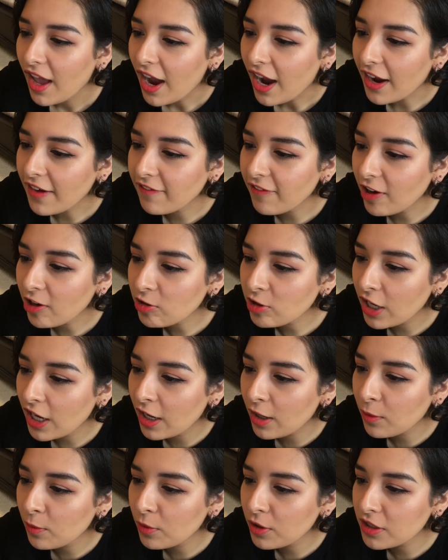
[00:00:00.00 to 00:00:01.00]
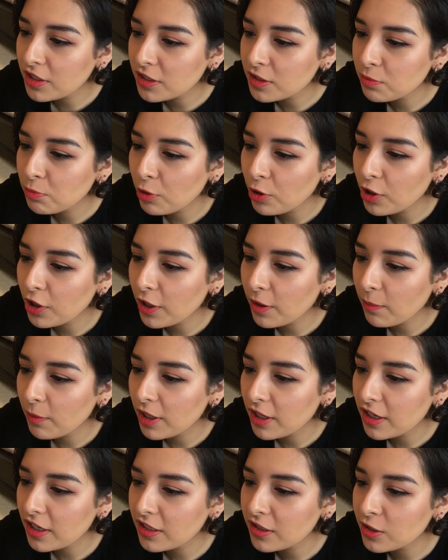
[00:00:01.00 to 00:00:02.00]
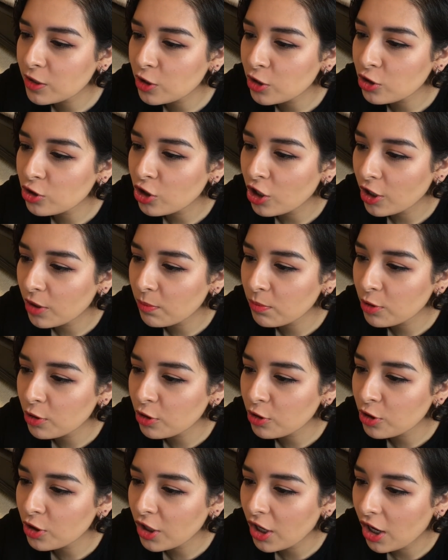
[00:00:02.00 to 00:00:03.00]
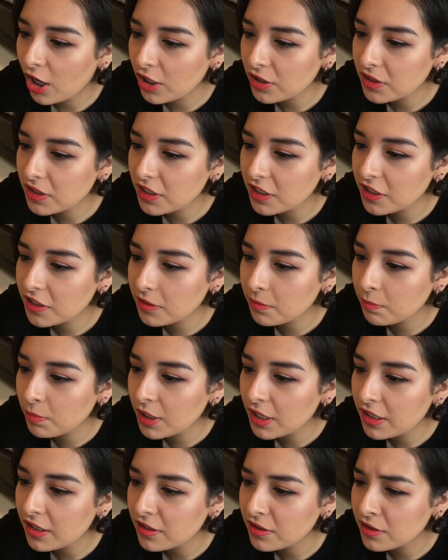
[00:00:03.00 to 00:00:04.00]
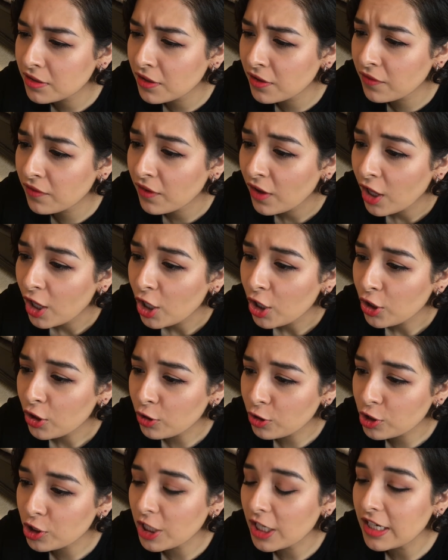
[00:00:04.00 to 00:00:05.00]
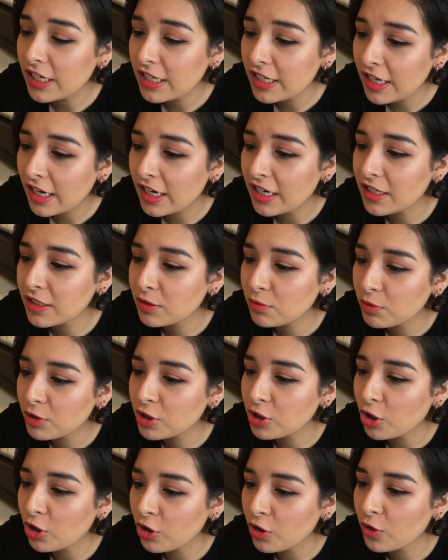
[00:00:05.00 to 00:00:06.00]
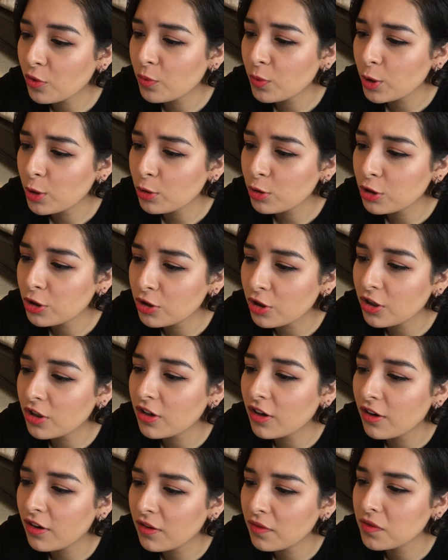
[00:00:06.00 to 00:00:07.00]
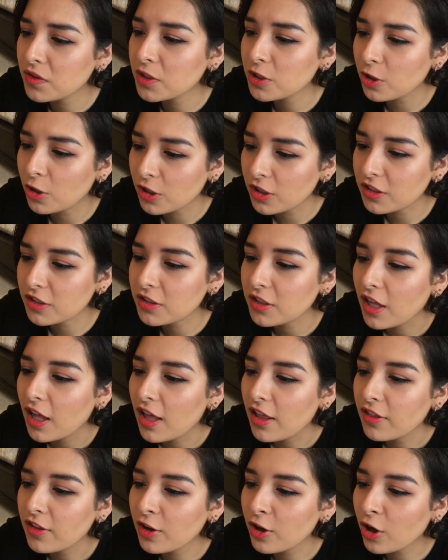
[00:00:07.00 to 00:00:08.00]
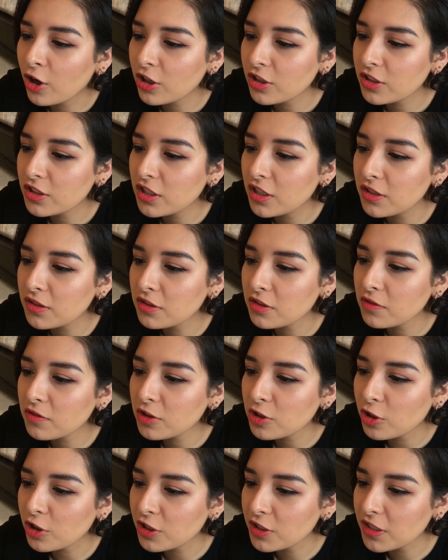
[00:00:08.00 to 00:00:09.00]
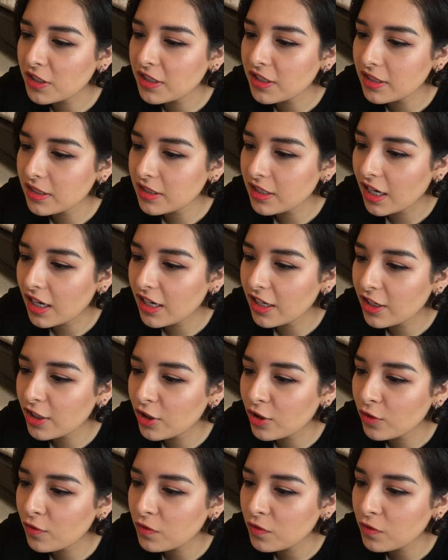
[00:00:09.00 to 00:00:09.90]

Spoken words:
I found out what is pulling me. It's your charm. You're the cause. It's because of your shiny eyes, which are the real star of stars. There are tons of stars in the sky.